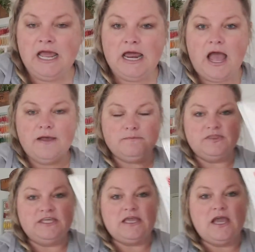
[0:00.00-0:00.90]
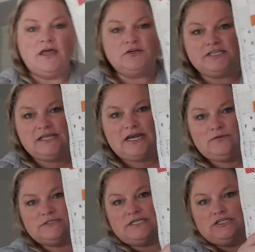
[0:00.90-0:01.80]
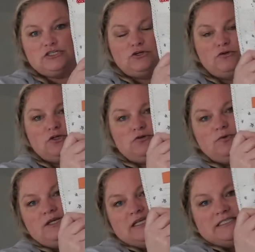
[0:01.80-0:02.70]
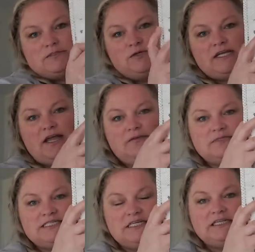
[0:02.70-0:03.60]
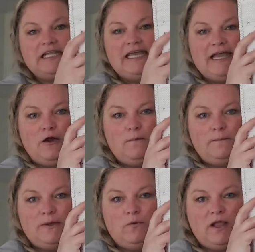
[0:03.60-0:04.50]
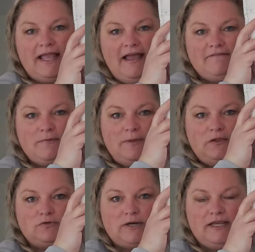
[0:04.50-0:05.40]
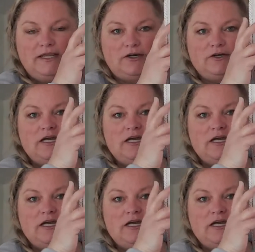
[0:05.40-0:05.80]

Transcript: The other thing that I was going to show you, when this is when it comes to layout, but while I have the pillow right here,